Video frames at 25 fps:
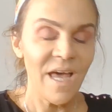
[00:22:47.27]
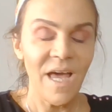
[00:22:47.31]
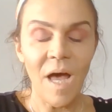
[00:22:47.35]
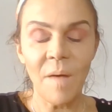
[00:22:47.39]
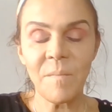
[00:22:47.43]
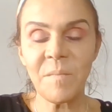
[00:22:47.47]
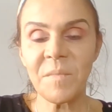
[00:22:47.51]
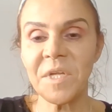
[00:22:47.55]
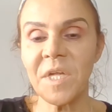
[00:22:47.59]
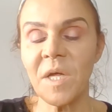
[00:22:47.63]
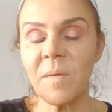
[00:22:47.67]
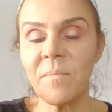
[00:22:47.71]

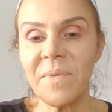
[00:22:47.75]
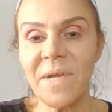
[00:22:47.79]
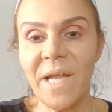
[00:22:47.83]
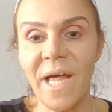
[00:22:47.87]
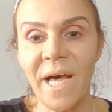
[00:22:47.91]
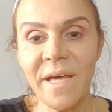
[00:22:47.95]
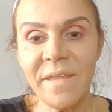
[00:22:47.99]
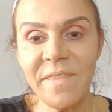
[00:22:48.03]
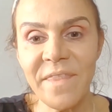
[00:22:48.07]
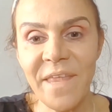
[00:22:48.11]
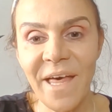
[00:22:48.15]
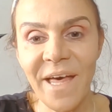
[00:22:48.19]
I'm going to
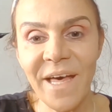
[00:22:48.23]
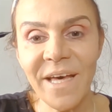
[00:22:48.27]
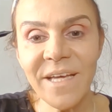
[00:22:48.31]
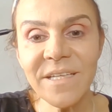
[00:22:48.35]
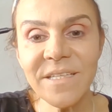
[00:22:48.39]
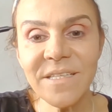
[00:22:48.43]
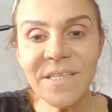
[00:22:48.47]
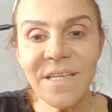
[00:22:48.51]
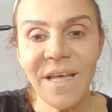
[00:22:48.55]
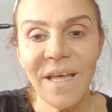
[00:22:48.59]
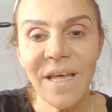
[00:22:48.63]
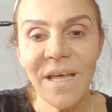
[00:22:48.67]
apply
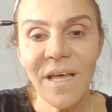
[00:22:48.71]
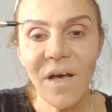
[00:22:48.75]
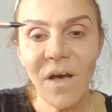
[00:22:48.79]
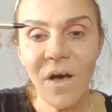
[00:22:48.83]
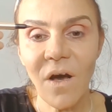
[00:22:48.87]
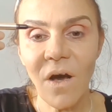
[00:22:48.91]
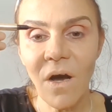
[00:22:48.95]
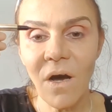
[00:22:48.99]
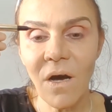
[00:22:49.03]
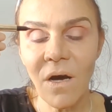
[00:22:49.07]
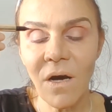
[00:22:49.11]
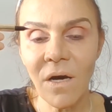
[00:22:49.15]
that
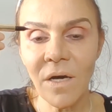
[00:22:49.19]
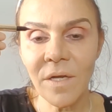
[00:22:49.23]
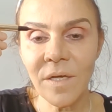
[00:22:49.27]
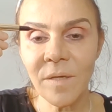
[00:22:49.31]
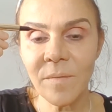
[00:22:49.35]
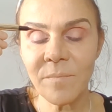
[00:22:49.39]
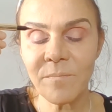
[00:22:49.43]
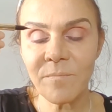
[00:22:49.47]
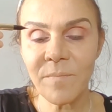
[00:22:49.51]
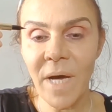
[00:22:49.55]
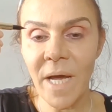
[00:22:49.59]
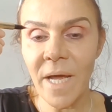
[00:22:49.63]

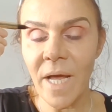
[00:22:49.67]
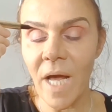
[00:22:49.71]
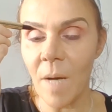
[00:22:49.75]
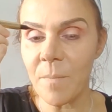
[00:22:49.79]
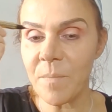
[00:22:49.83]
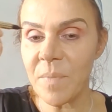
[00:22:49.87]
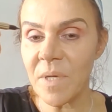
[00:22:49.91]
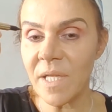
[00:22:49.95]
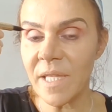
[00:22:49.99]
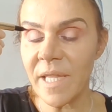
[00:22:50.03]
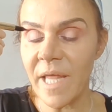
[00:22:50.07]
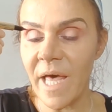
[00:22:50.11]
on my
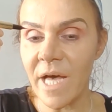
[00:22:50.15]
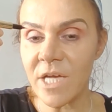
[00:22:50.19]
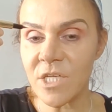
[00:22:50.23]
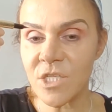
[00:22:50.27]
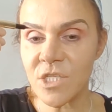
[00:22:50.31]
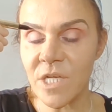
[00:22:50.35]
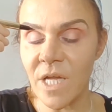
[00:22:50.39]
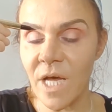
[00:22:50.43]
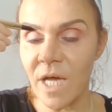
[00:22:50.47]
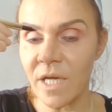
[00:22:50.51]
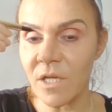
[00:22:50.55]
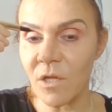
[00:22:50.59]
upper
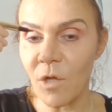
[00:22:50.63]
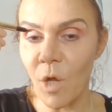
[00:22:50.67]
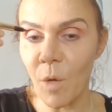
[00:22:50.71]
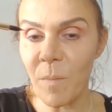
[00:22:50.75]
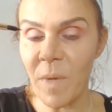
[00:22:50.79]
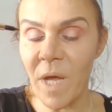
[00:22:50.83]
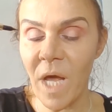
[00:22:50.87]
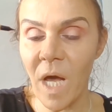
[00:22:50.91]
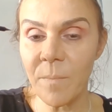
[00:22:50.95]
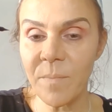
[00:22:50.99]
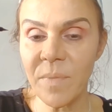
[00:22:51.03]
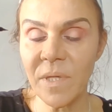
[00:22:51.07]
lash line, along
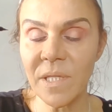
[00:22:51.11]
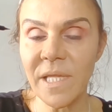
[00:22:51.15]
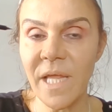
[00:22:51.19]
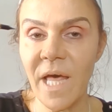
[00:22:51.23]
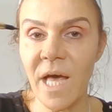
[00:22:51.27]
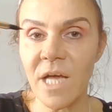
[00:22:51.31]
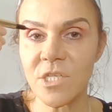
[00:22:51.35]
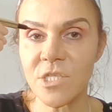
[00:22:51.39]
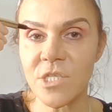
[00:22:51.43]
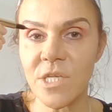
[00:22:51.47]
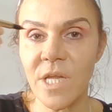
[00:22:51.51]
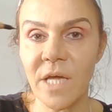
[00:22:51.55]
my upper
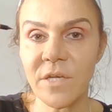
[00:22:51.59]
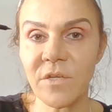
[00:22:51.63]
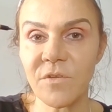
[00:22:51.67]
lash line,